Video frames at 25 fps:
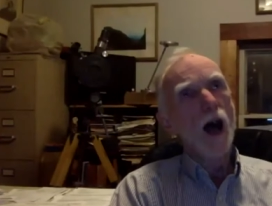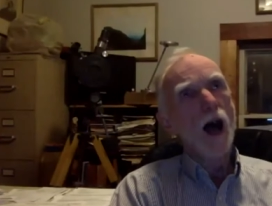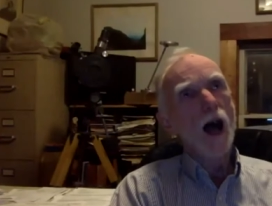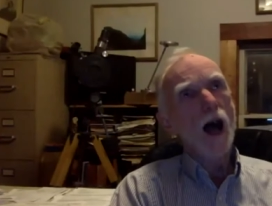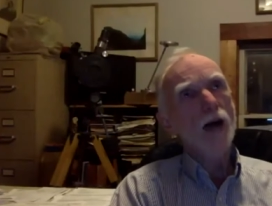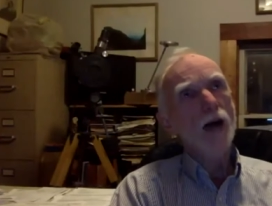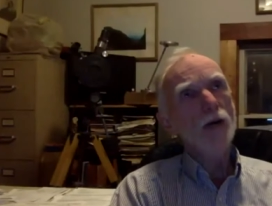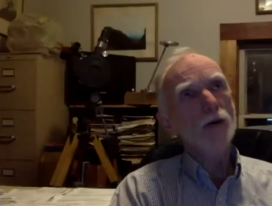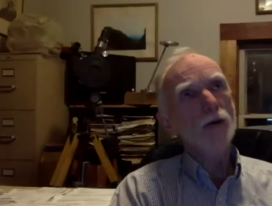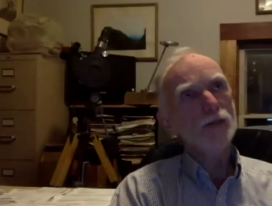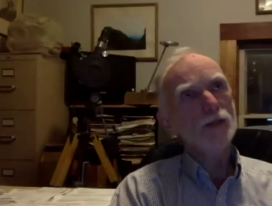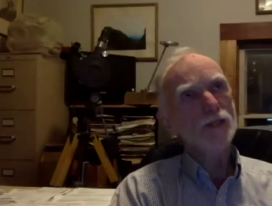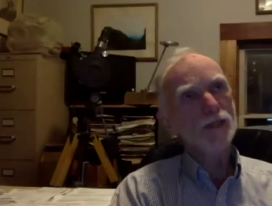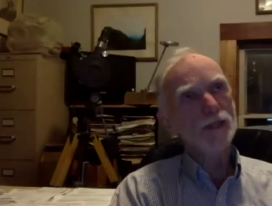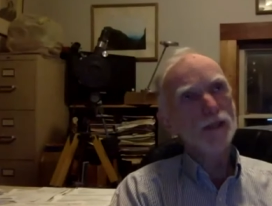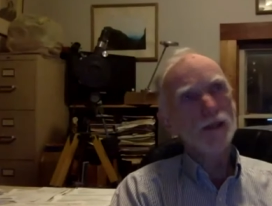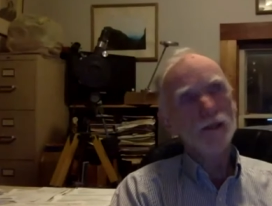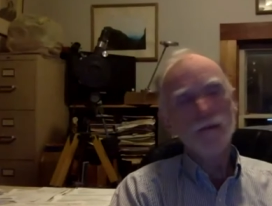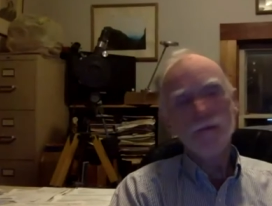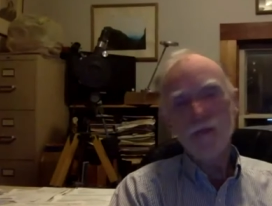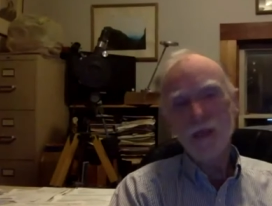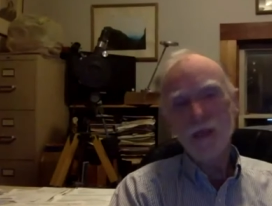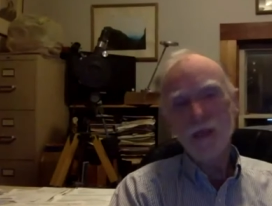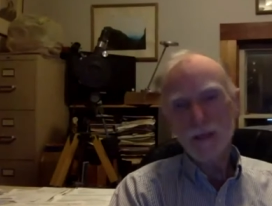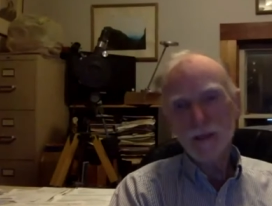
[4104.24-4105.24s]
how has it
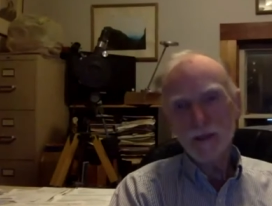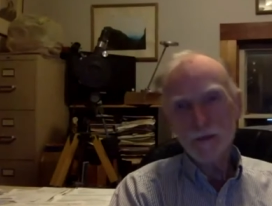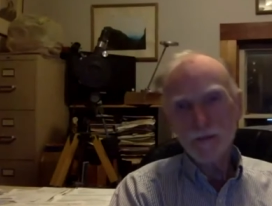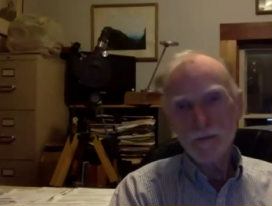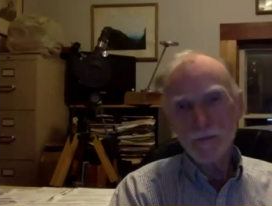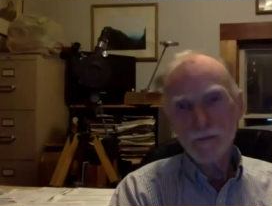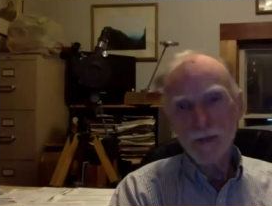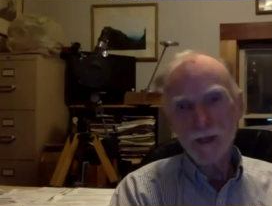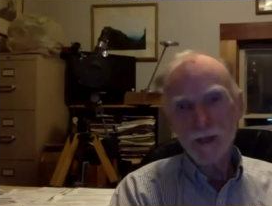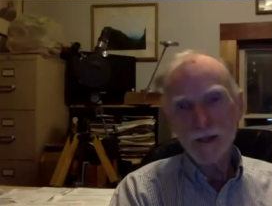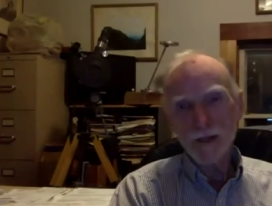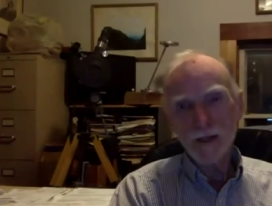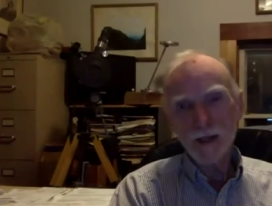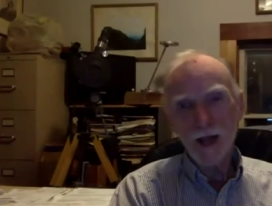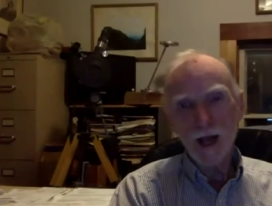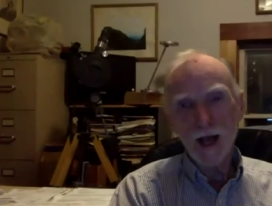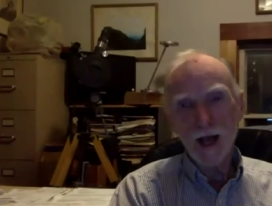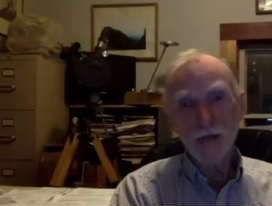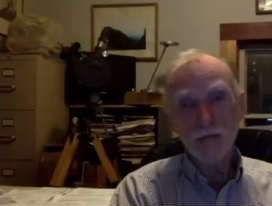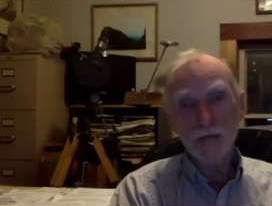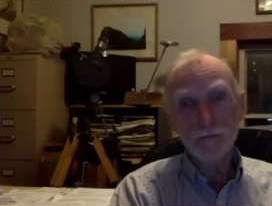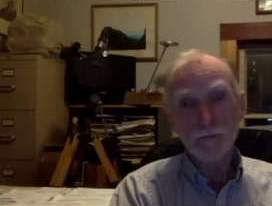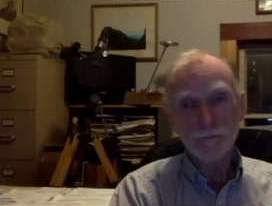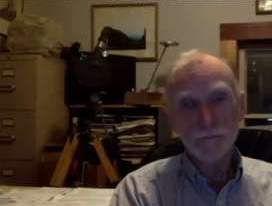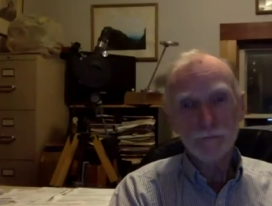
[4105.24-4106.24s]
affected me?
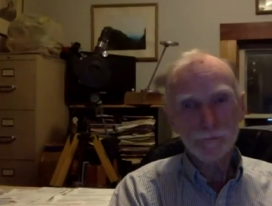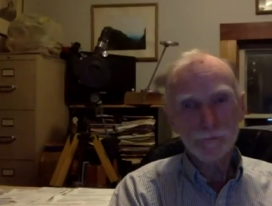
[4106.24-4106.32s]
I